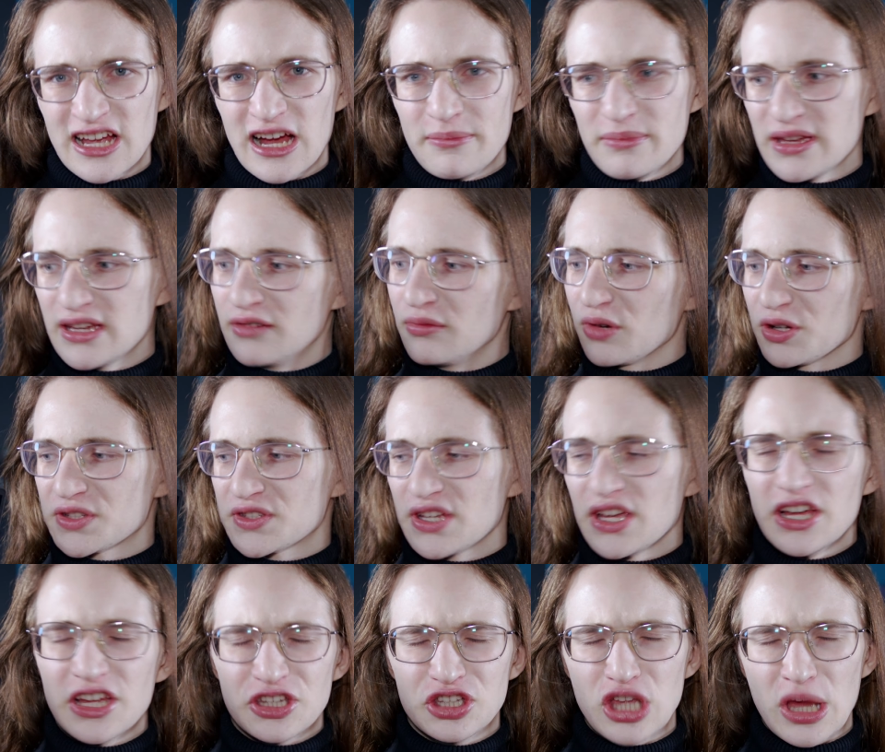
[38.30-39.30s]
come in, what's
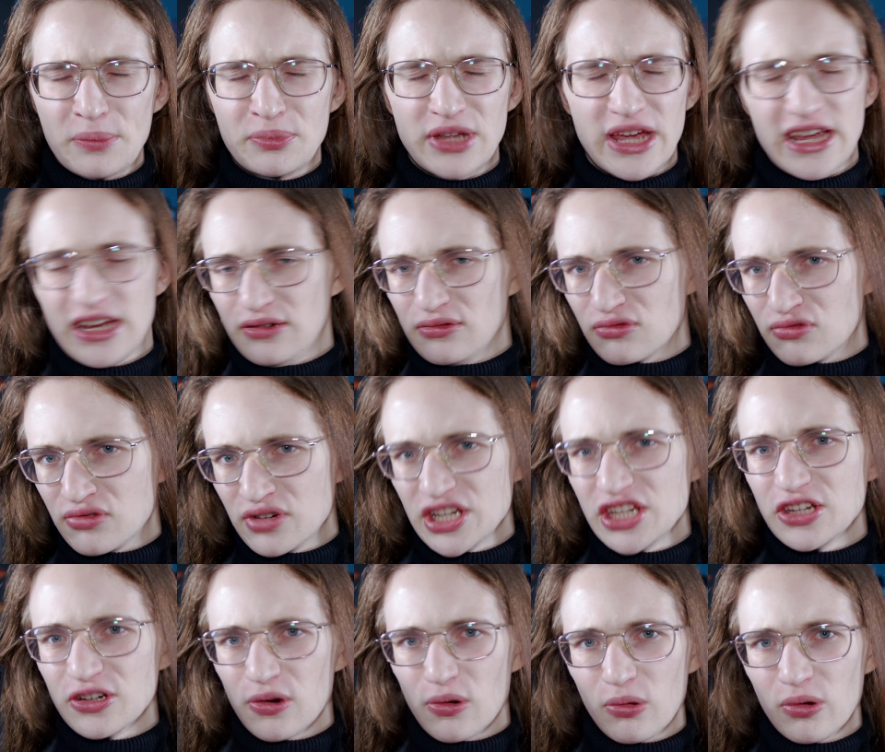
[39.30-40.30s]
dubbed a
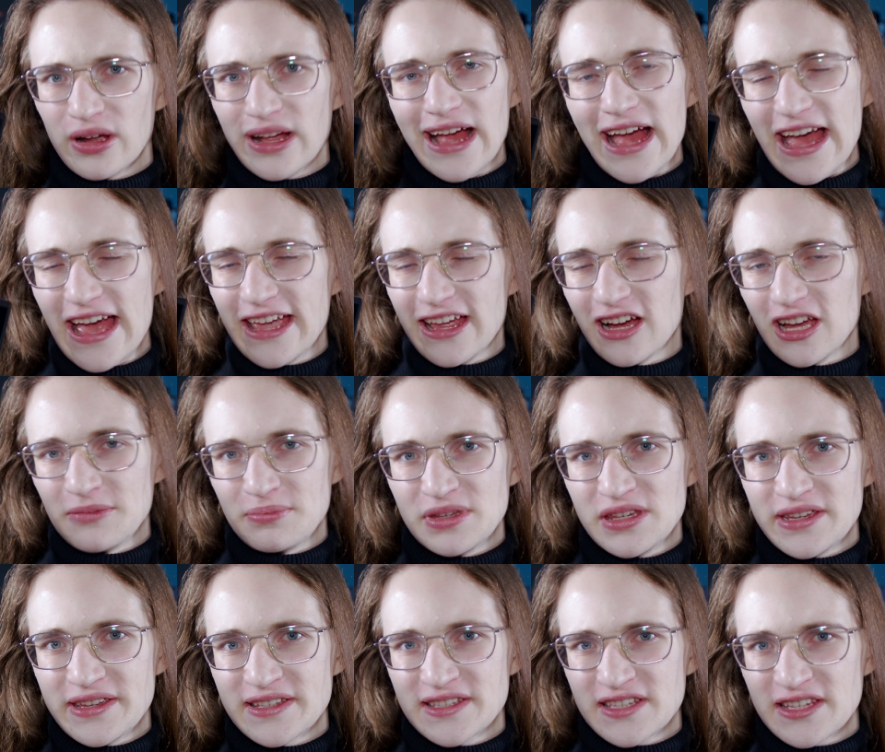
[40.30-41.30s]
real AI
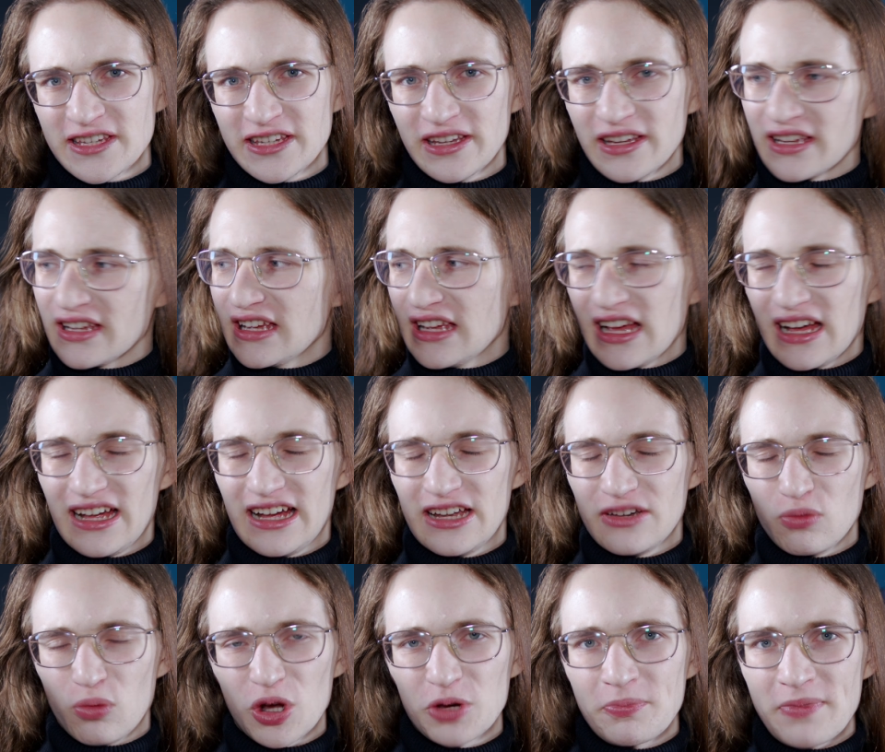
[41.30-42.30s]
PC.
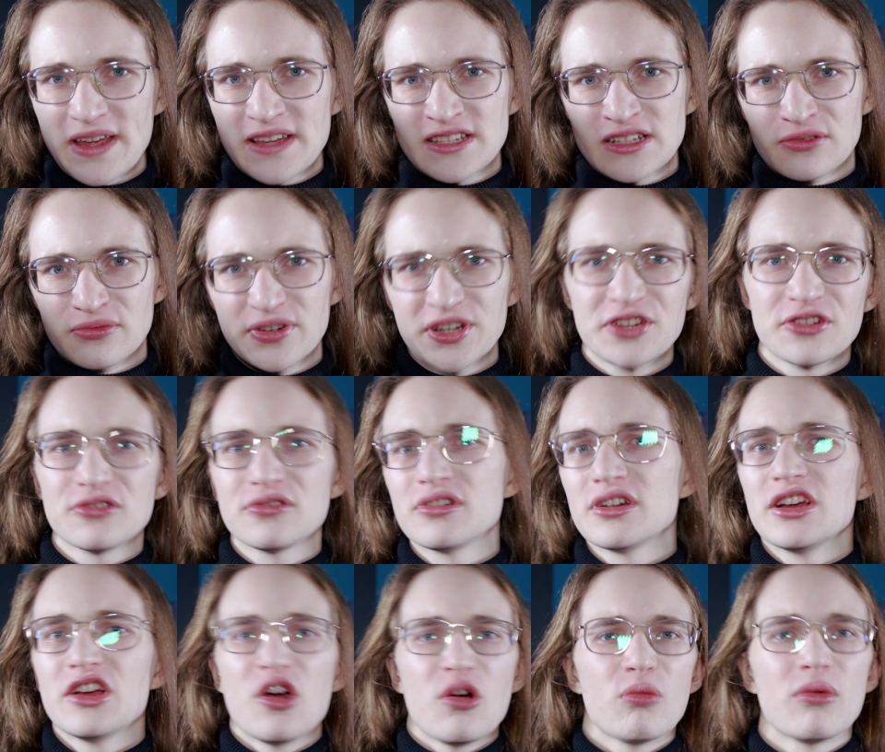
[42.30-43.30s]
And what makes it real?
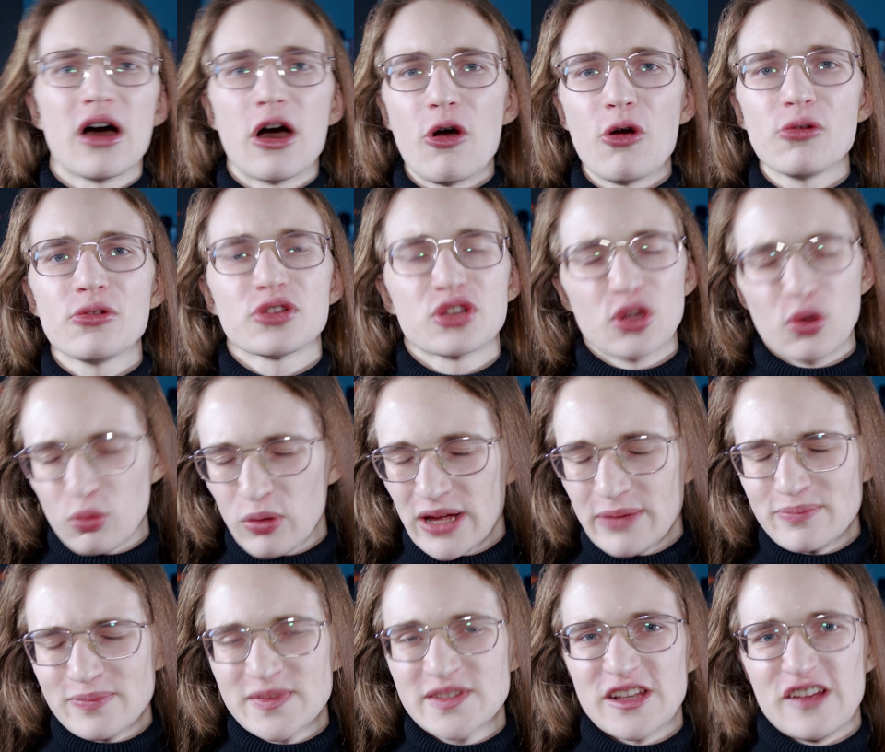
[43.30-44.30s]
Well, the
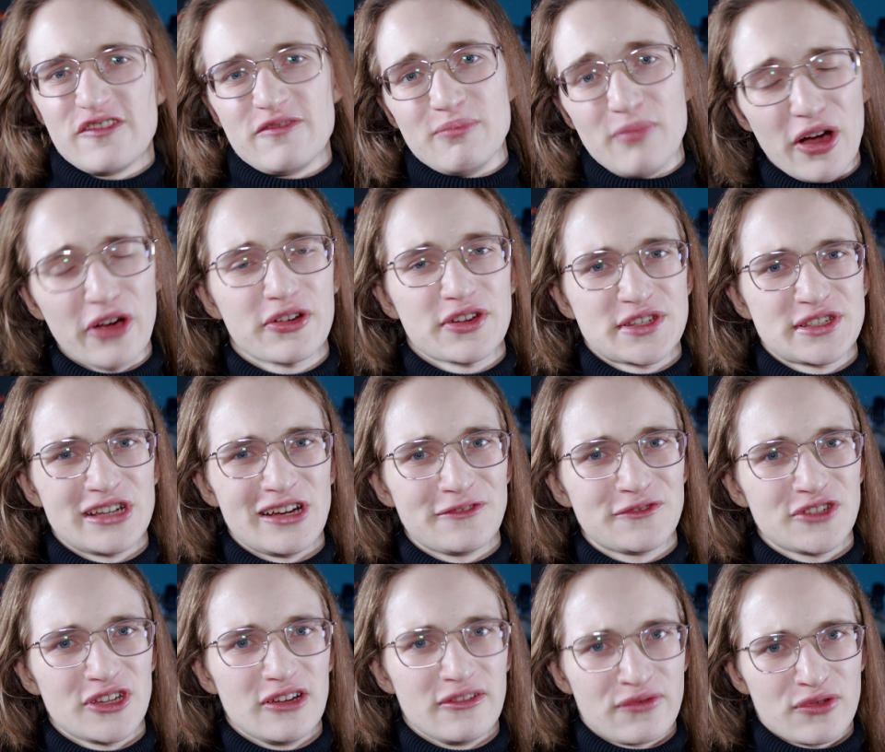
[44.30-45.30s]
whims of
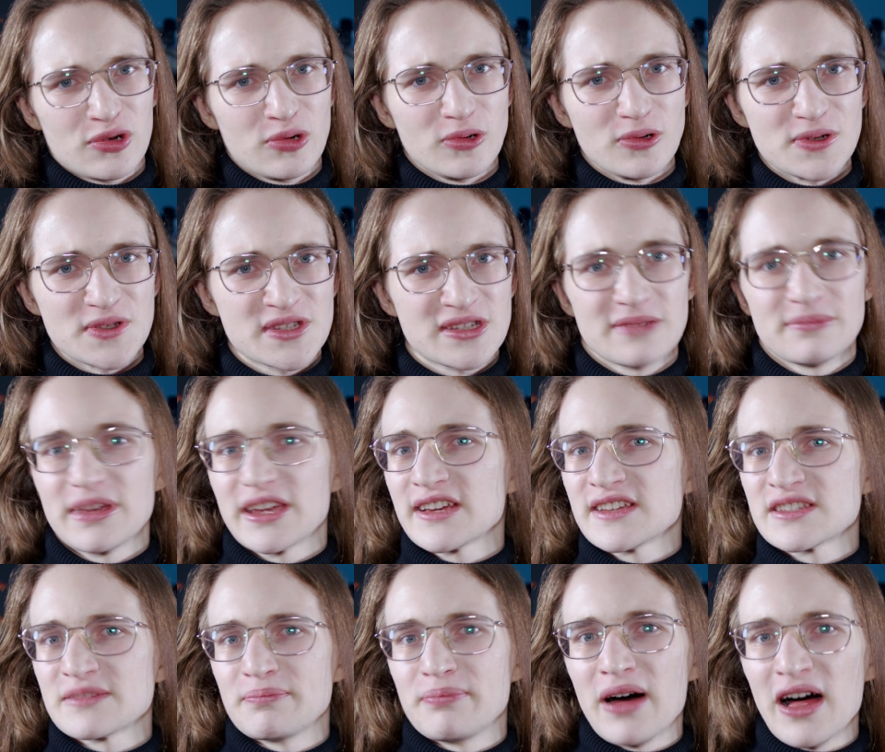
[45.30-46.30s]
Microsoft, of course,
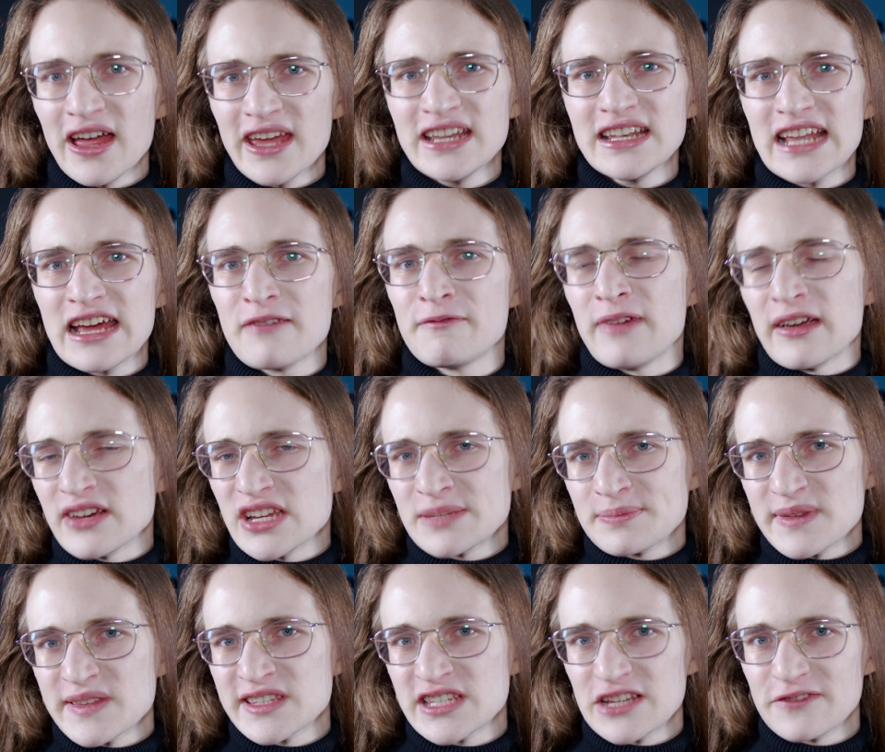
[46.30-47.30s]
because by their very
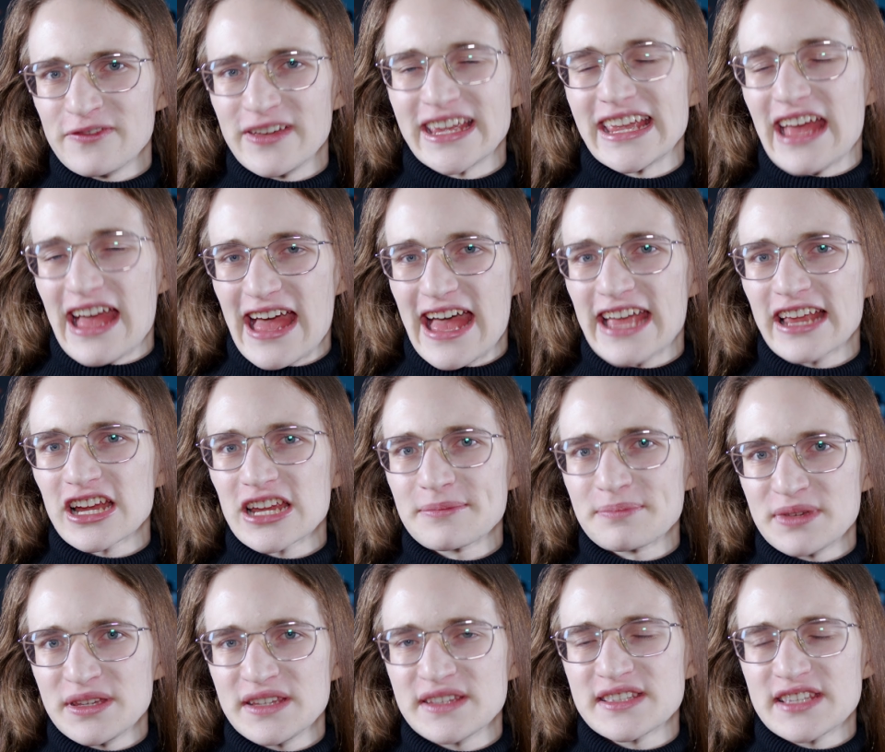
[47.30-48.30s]
specific AI
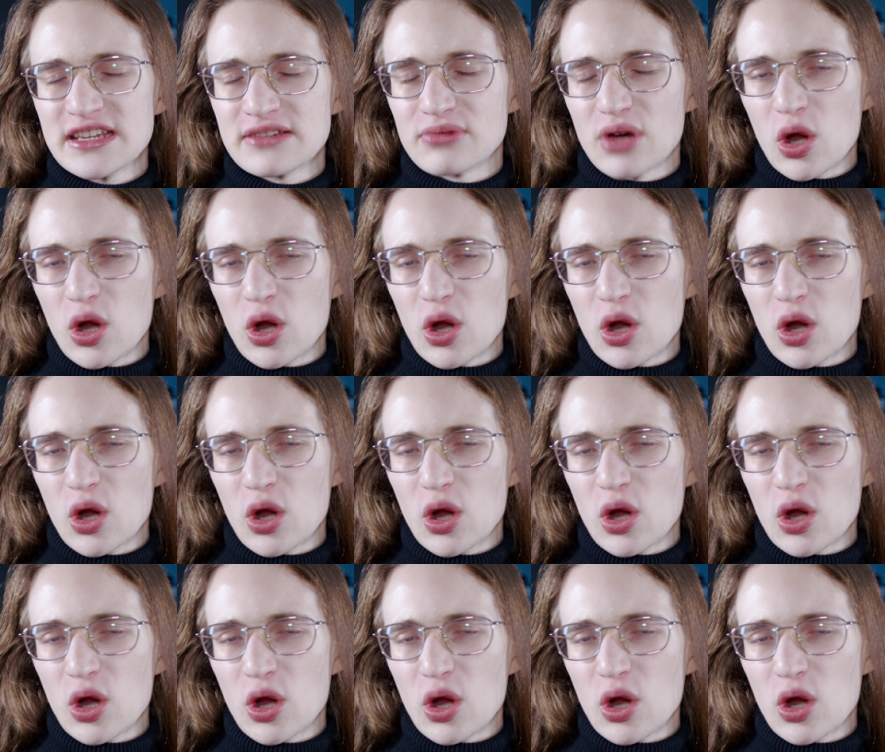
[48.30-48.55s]
PC